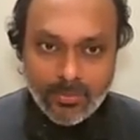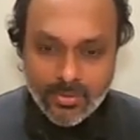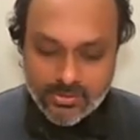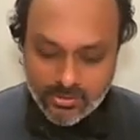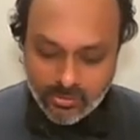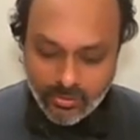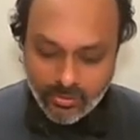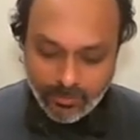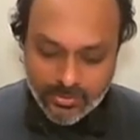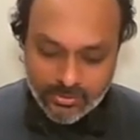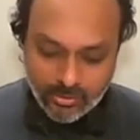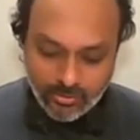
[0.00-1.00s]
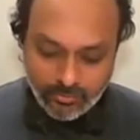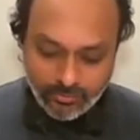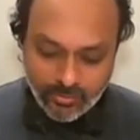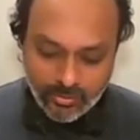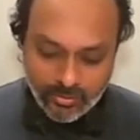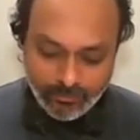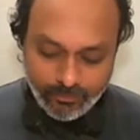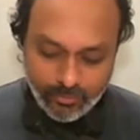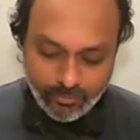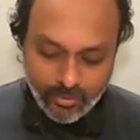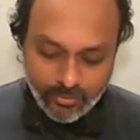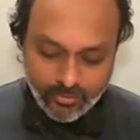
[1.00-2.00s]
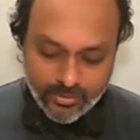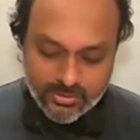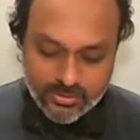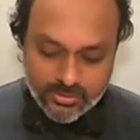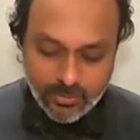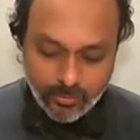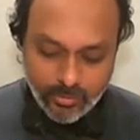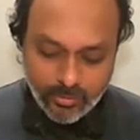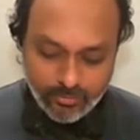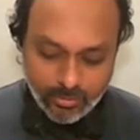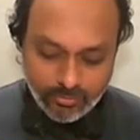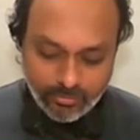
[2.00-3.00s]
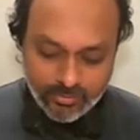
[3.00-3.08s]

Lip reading: 1% of 45 is 0.45.